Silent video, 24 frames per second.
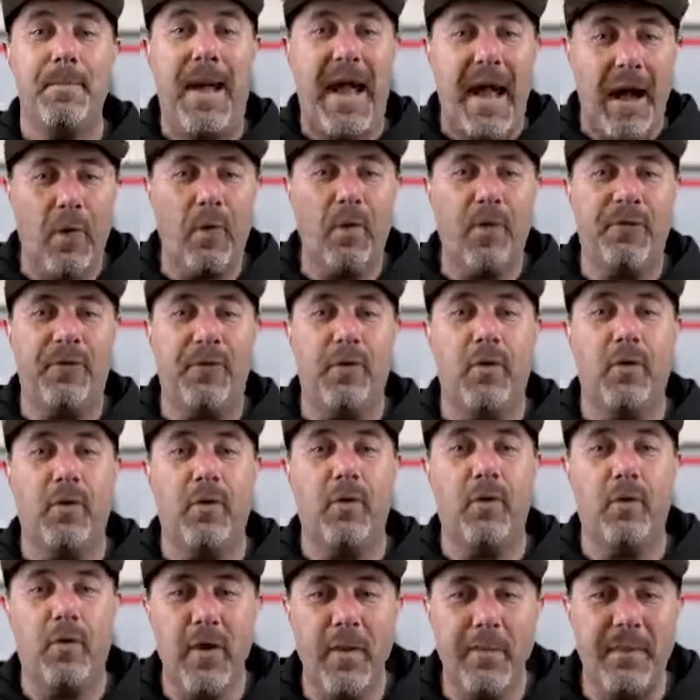Powerful,
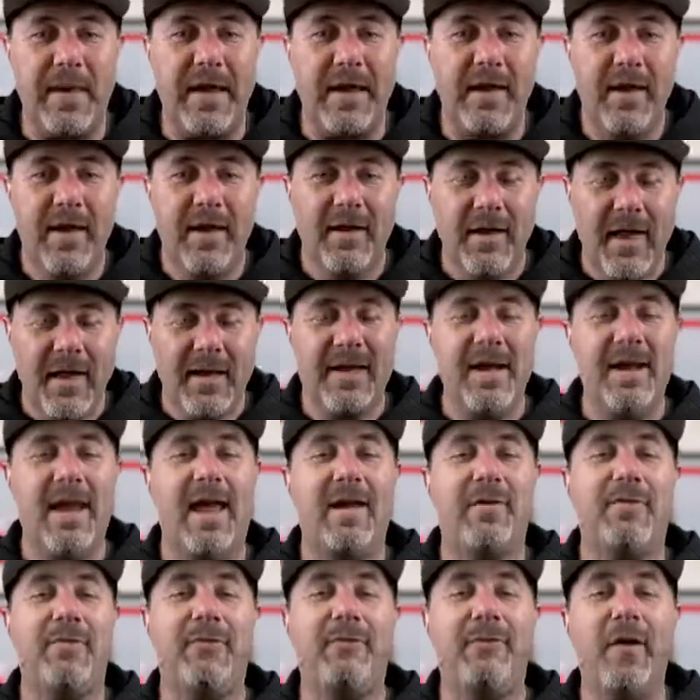grippy, like it
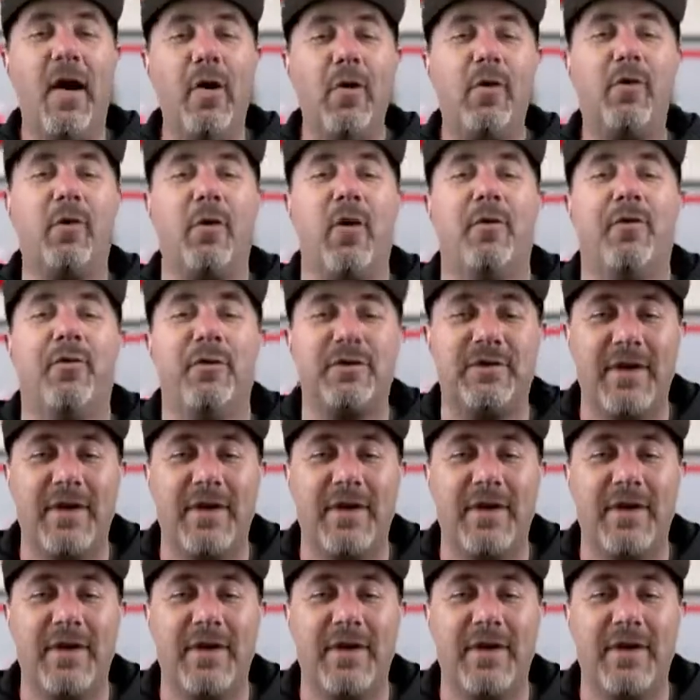had Velcro for